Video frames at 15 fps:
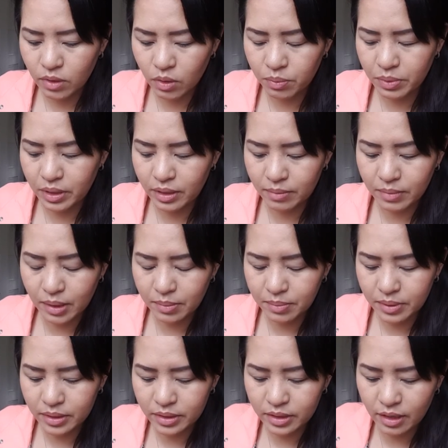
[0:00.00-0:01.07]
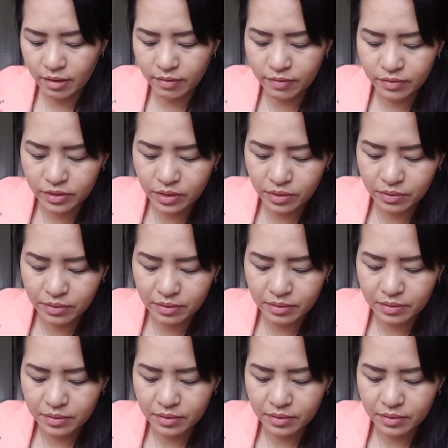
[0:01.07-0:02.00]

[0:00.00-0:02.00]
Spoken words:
open them up and stuff. So